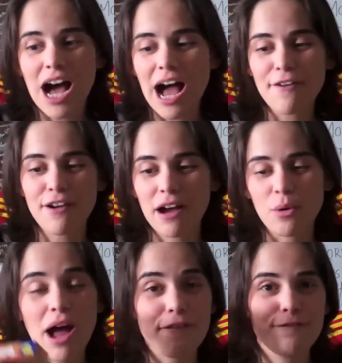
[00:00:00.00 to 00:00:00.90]
I,
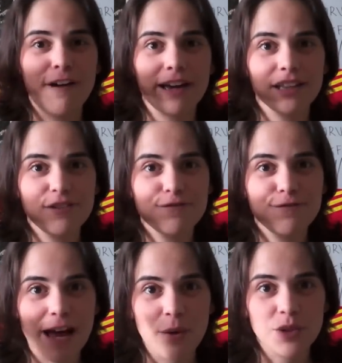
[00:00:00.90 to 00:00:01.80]
I, I, finally
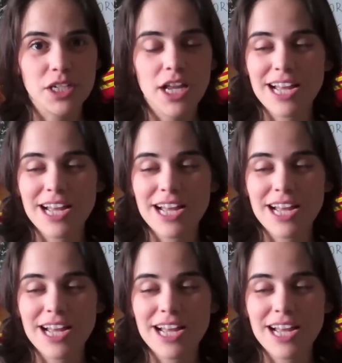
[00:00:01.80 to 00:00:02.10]
found it.